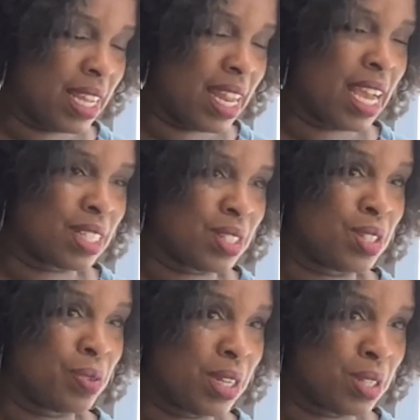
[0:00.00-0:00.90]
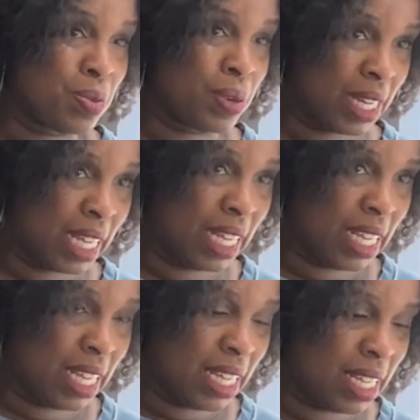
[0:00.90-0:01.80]
in actually 2020,
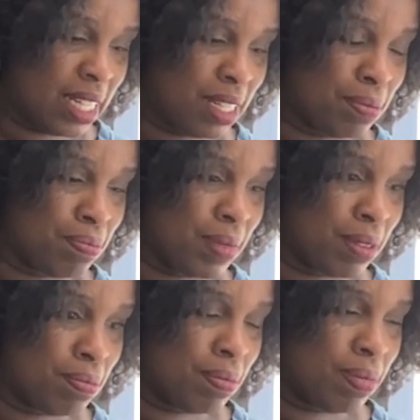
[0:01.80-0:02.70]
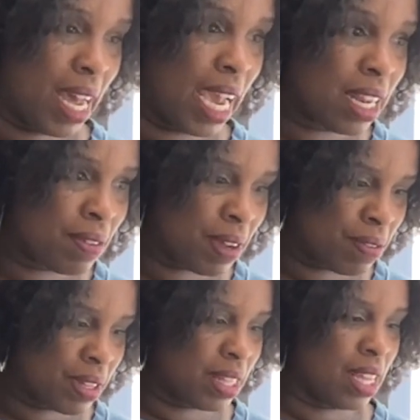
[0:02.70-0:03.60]
the, the height of
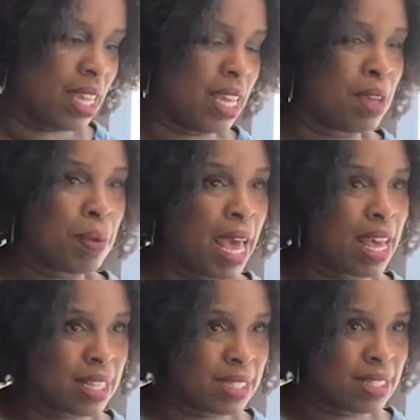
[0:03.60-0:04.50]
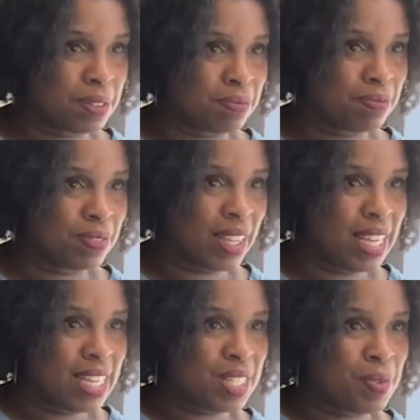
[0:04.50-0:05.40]
everything, he passed.
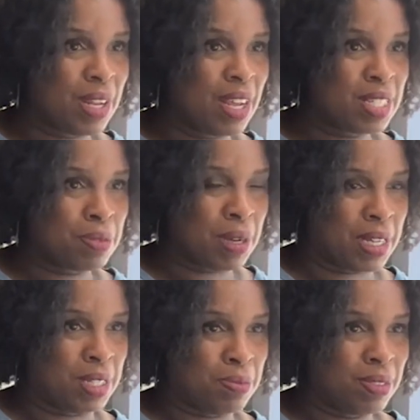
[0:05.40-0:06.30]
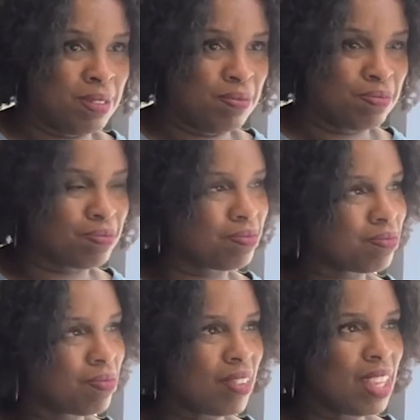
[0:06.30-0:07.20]
So we lost my husband,
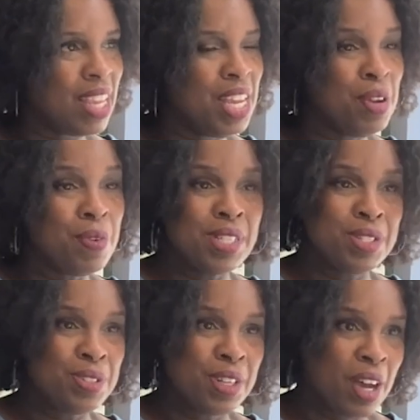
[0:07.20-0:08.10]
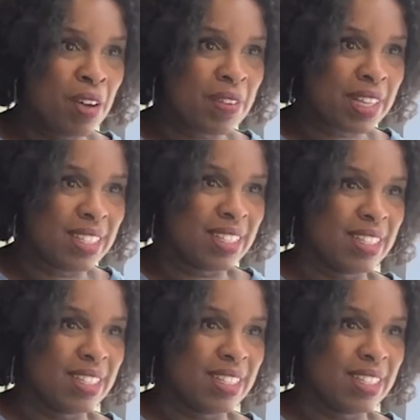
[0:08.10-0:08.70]
and it wasn't due to COVID.